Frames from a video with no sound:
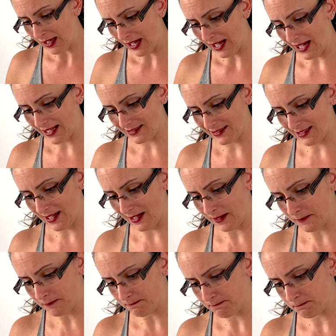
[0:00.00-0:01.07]
at a
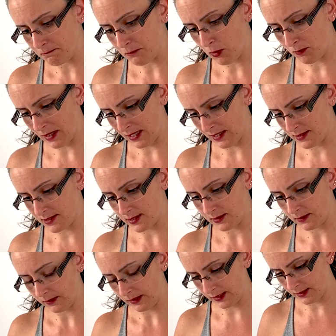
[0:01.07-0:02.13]
moment in